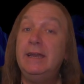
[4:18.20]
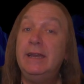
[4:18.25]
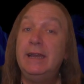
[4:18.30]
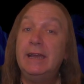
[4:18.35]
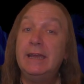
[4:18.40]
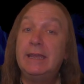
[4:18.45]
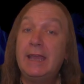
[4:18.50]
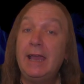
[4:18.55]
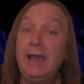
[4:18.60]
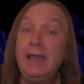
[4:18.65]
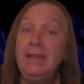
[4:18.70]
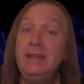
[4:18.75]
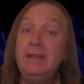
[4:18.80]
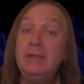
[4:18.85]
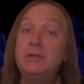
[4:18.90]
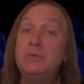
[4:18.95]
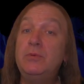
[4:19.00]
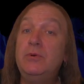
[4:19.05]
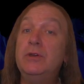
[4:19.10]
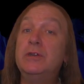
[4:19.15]
Again,
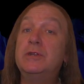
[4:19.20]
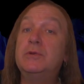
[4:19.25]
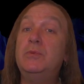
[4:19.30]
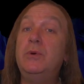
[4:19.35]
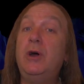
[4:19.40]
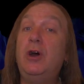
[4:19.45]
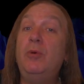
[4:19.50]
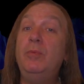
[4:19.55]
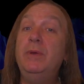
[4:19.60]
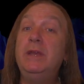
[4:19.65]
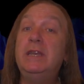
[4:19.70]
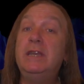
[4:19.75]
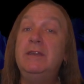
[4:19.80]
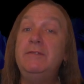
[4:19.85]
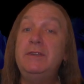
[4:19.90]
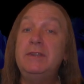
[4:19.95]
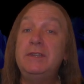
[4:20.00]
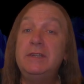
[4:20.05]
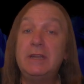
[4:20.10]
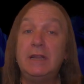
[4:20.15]
this works well
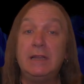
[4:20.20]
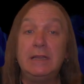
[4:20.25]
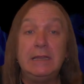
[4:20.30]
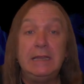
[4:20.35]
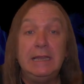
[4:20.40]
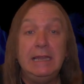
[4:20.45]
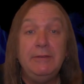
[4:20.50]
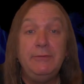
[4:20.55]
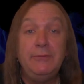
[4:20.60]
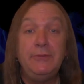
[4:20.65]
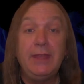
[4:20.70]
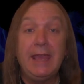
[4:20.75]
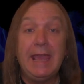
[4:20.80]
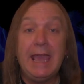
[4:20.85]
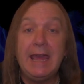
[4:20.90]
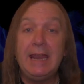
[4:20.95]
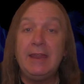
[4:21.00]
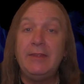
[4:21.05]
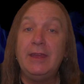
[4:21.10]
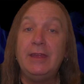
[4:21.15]
because it gives us a lift
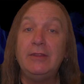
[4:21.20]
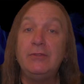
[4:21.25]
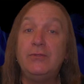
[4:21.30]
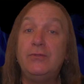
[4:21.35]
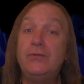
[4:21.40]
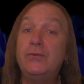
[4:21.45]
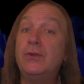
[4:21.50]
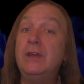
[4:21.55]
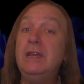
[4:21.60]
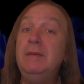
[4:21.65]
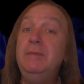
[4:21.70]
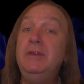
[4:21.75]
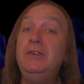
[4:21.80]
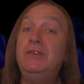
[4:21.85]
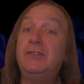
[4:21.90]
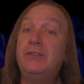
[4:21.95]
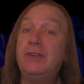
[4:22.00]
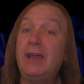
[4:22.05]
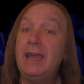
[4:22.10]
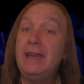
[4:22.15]
out of that dreamy
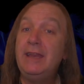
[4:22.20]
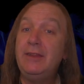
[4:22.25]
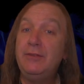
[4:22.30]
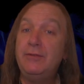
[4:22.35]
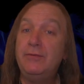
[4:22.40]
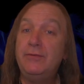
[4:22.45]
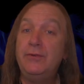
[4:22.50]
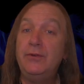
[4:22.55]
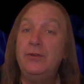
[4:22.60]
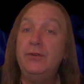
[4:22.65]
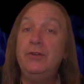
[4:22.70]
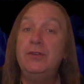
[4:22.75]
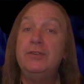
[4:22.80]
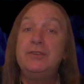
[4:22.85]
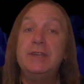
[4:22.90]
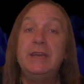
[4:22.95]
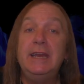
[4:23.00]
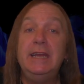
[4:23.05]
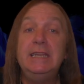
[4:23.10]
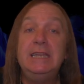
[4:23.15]
state of the
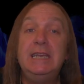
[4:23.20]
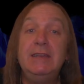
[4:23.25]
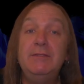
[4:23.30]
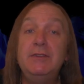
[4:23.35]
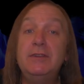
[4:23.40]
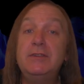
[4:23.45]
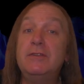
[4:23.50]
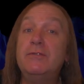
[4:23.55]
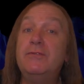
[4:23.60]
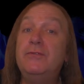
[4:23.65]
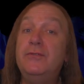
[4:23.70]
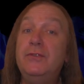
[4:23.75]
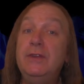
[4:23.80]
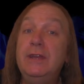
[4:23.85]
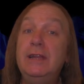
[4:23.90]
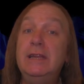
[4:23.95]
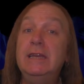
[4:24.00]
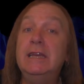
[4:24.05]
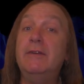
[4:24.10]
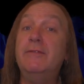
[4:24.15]
verse and gives us a
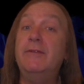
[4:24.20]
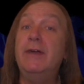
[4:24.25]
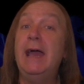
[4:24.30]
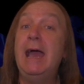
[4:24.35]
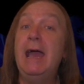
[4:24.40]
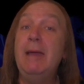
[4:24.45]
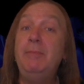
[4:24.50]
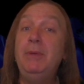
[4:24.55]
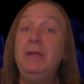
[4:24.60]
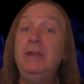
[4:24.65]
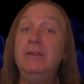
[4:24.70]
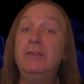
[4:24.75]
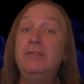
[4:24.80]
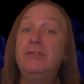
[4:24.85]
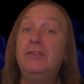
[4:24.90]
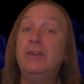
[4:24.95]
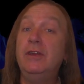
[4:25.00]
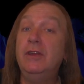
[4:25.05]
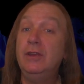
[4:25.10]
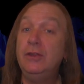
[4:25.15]
feeling of
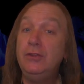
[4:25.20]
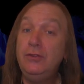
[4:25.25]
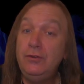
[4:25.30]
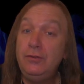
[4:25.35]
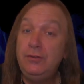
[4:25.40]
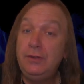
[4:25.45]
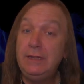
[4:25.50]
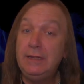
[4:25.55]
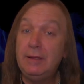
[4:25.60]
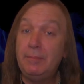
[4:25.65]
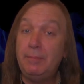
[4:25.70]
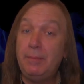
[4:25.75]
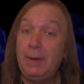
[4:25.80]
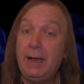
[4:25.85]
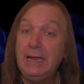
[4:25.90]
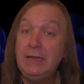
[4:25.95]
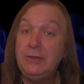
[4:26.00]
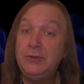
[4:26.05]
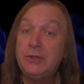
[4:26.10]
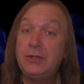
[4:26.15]
happiness using the
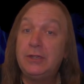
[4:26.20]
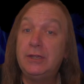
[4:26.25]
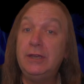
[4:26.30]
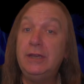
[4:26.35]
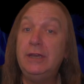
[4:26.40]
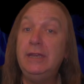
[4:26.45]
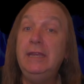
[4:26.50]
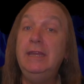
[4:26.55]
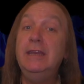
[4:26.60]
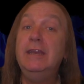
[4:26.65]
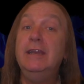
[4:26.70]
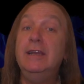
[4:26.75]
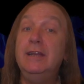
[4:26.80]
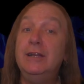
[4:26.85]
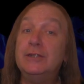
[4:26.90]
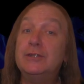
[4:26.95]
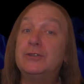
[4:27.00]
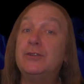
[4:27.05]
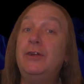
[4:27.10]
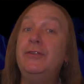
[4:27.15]
major key.
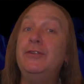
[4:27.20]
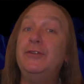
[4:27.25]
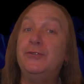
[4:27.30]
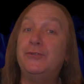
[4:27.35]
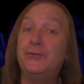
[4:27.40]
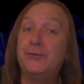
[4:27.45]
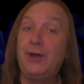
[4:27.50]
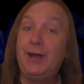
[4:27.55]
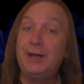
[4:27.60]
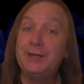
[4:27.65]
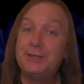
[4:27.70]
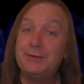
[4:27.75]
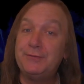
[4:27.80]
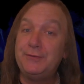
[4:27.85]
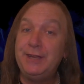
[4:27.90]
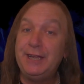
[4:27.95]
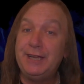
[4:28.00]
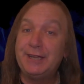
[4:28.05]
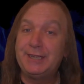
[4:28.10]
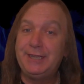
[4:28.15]
It's like the drugs
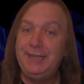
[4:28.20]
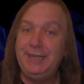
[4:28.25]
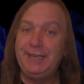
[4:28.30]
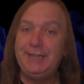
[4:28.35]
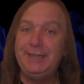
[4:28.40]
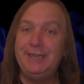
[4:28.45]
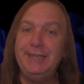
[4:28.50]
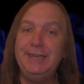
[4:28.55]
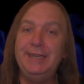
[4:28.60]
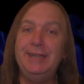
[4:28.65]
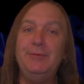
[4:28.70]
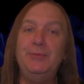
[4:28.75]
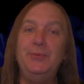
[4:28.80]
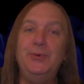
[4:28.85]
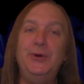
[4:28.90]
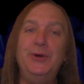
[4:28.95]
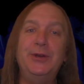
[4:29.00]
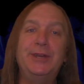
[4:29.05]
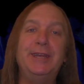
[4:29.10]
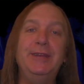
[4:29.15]
have now kicked in and
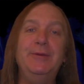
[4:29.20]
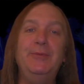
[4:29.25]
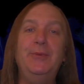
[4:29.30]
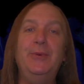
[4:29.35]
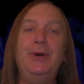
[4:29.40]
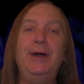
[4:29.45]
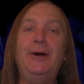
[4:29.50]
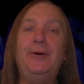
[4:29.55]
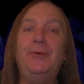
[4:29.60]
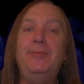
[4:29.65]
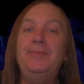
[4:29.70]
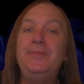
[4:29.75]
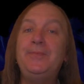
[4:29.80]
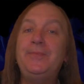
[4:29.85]
working well.